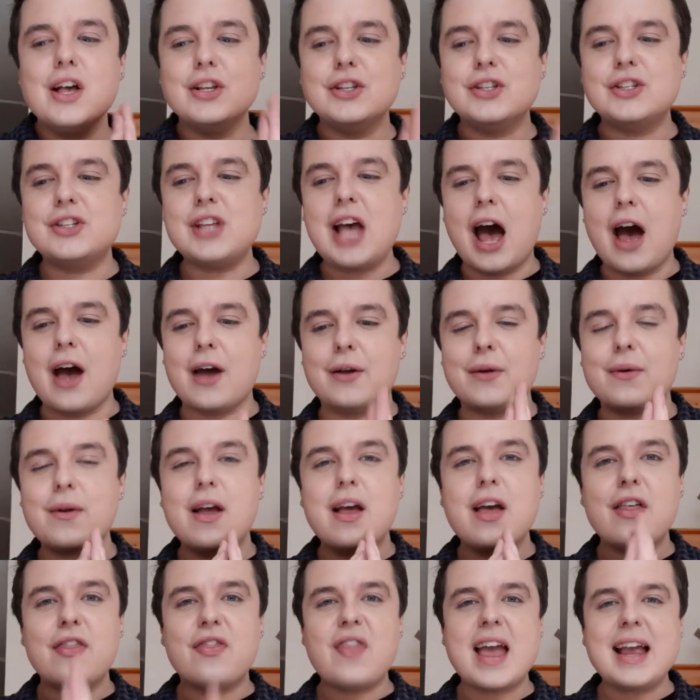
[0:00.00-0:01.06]
So
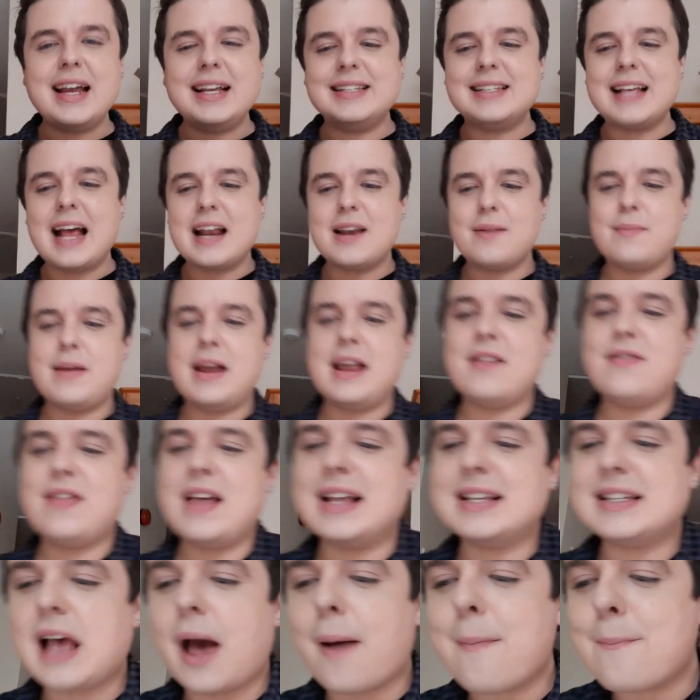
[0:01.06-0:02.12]
they sent me
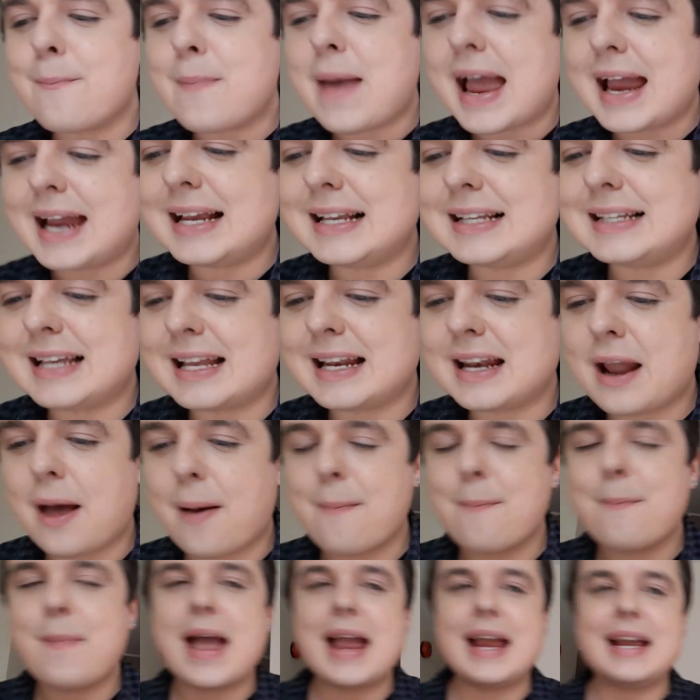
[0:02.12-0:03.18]
this amazing,
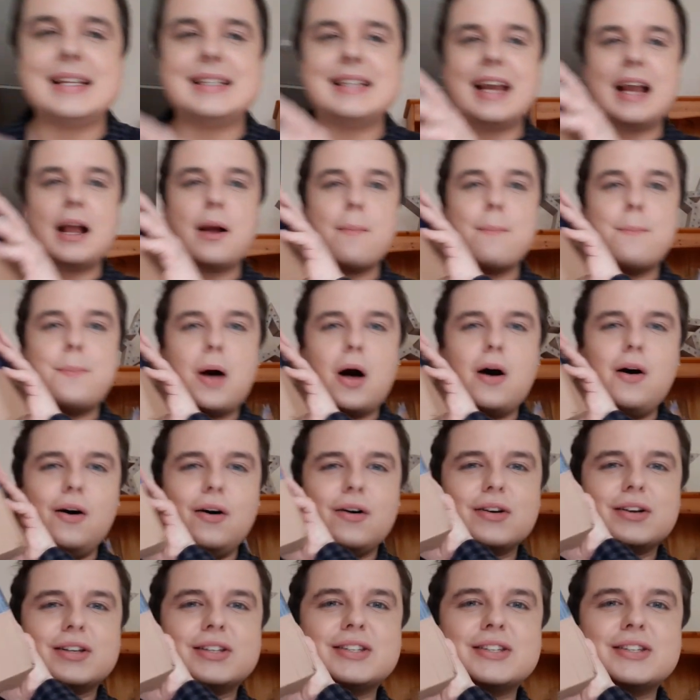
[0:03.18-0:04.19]
amazing box.